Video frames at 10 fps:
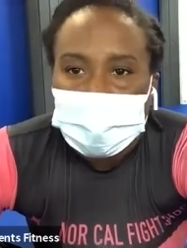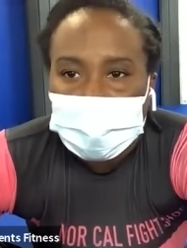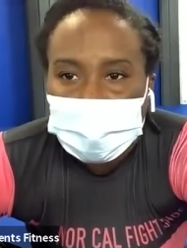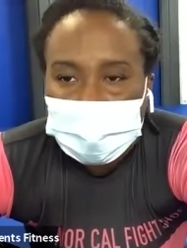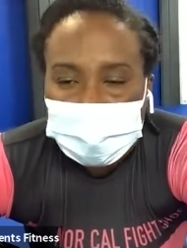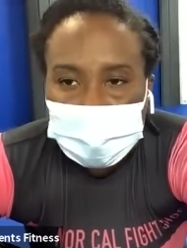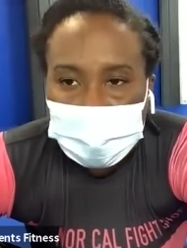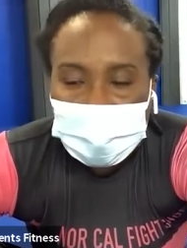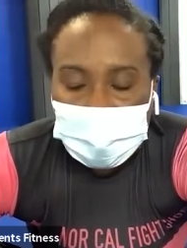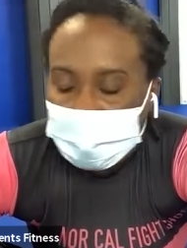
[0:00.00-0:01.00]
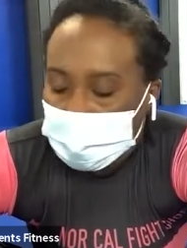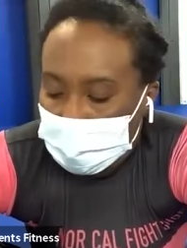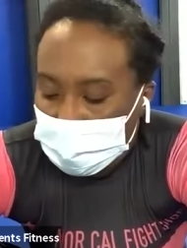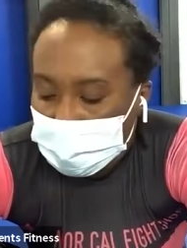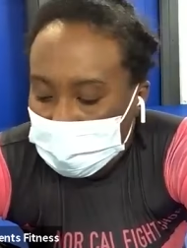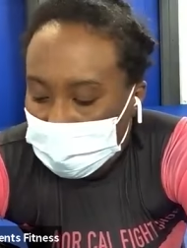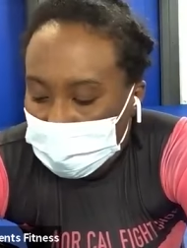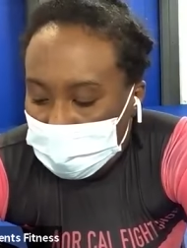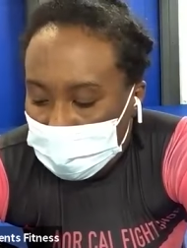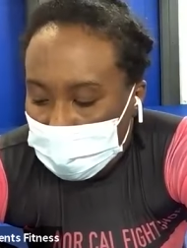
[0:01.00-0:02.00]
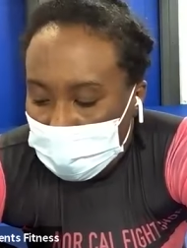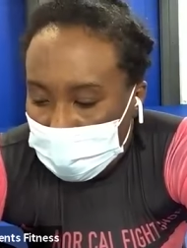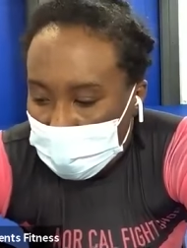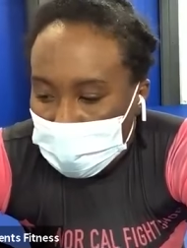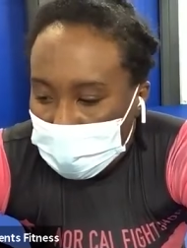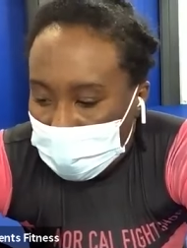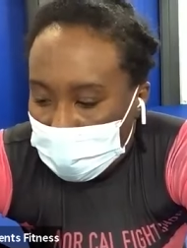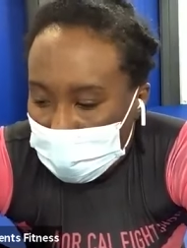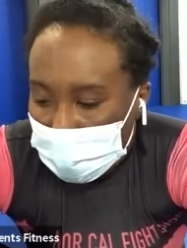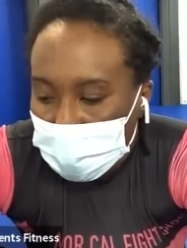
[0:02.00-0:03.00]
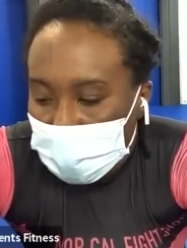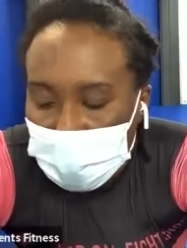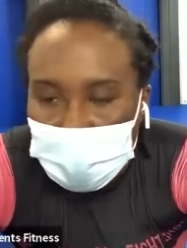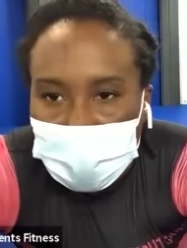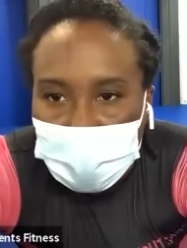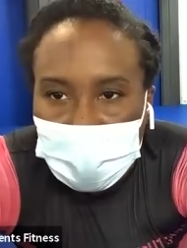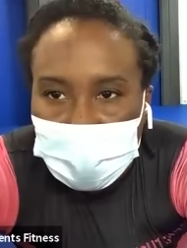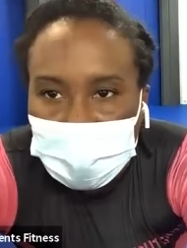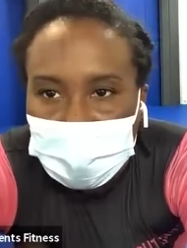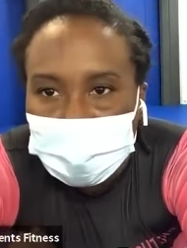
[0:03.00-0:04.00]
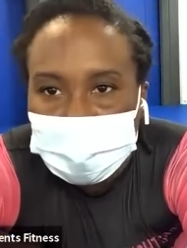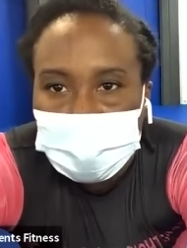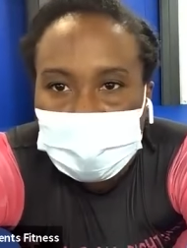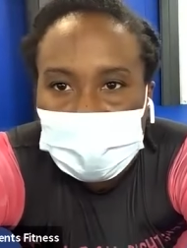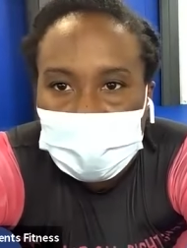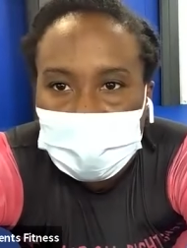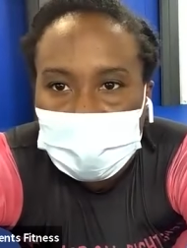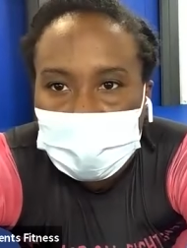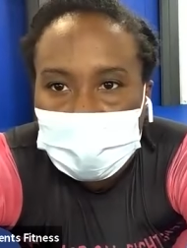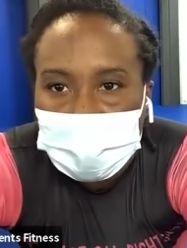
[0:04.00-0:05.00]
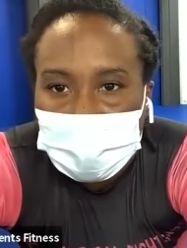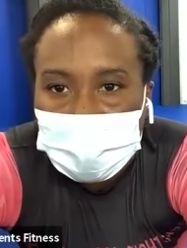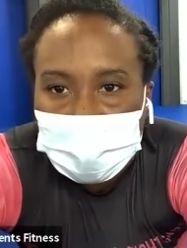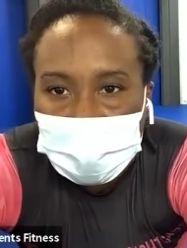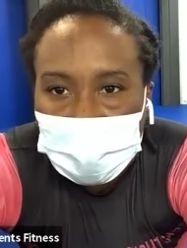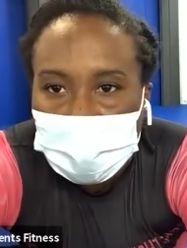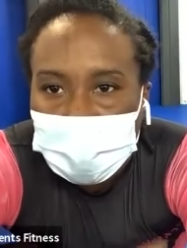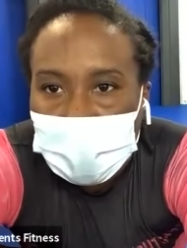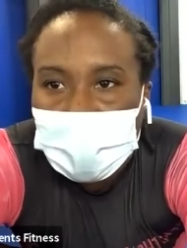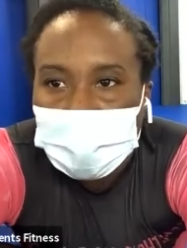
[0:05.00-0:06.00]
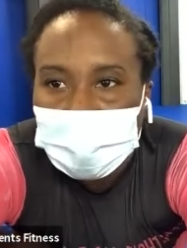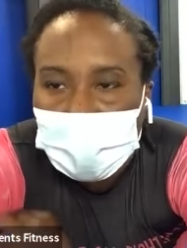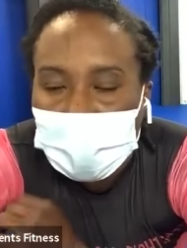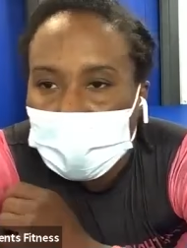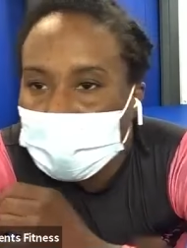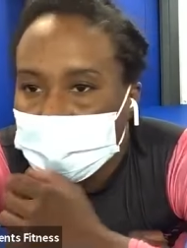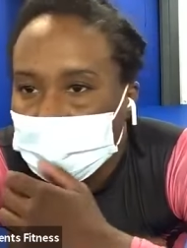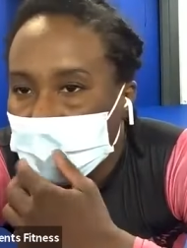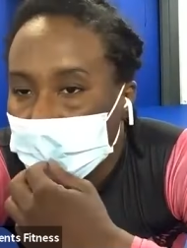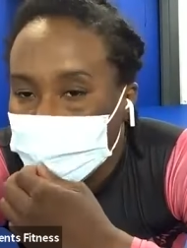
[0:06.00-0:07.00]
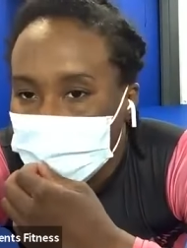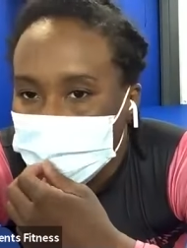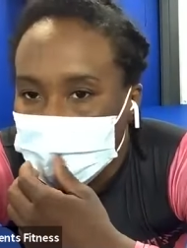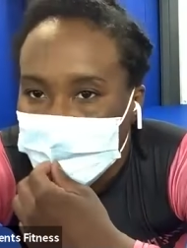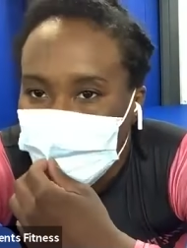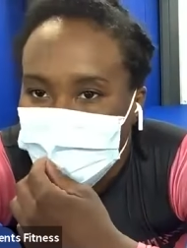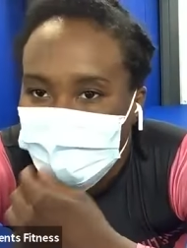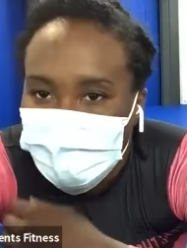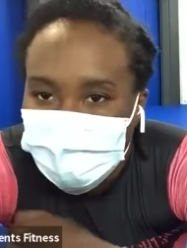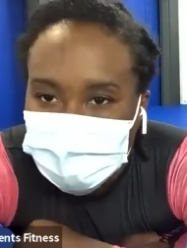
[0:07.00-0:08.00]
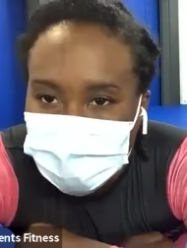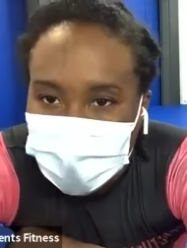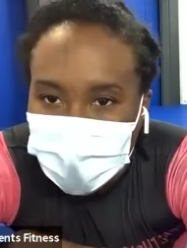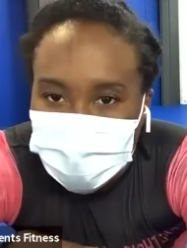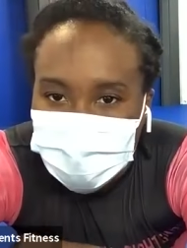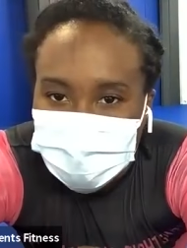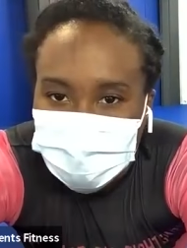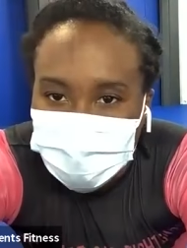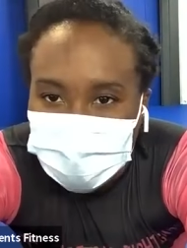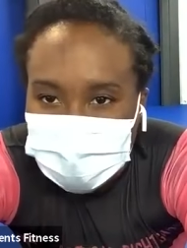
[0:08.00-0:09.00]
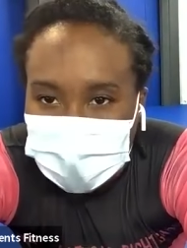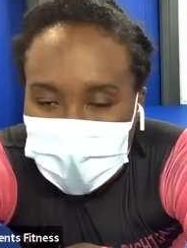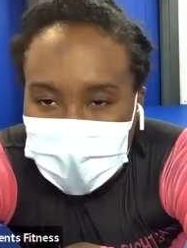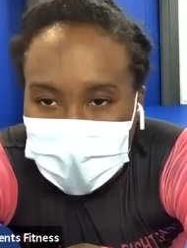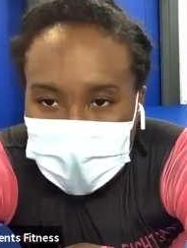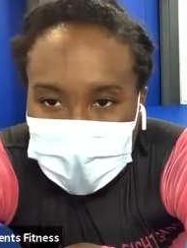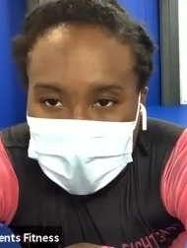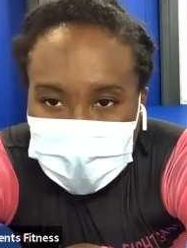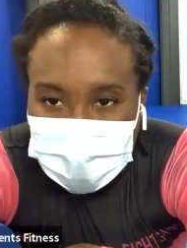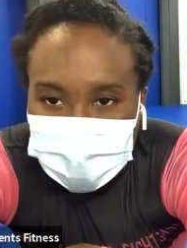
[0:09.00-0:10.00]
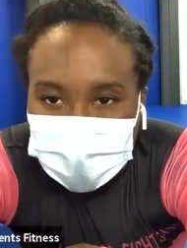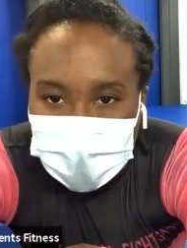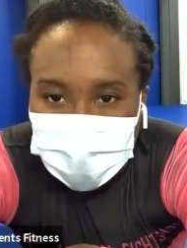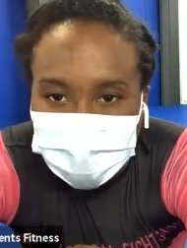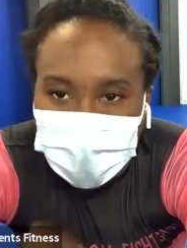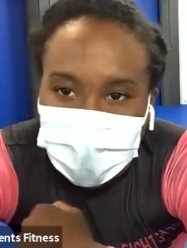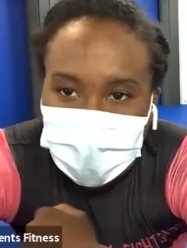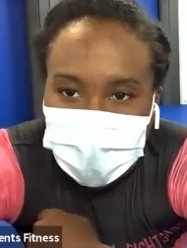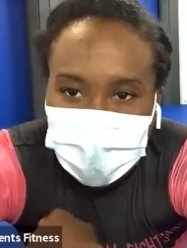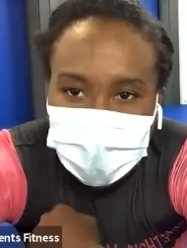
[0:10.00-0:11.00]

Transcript: Questions for today. I know that kind of got a little confusing for a little bit, but did it start to come together towards the end, Jennifer?